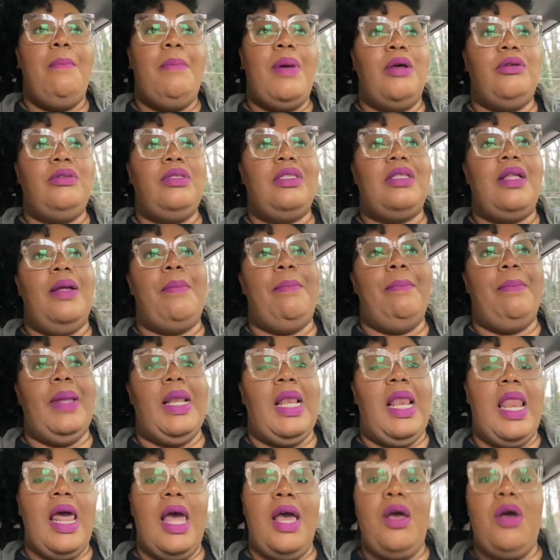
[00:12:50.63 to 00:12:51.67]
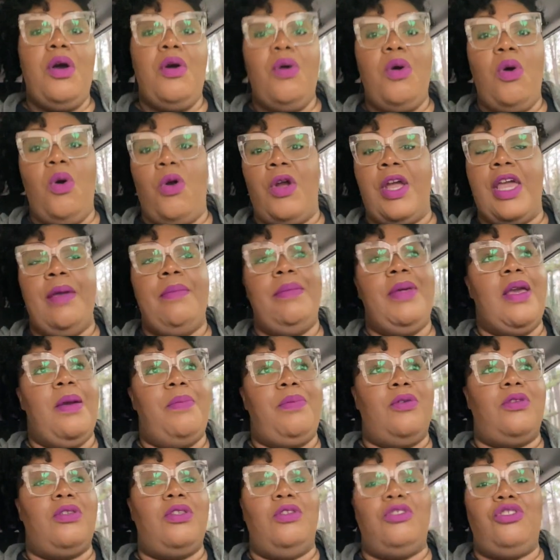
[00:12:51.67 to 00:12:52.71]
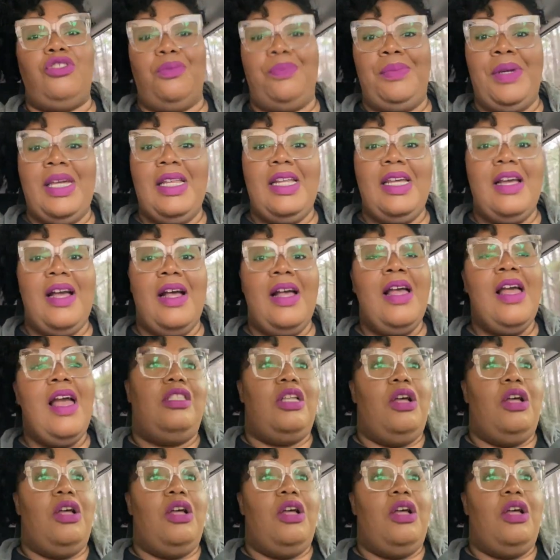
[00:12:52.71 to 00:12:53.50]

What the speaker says: post them below or hit me up on social media.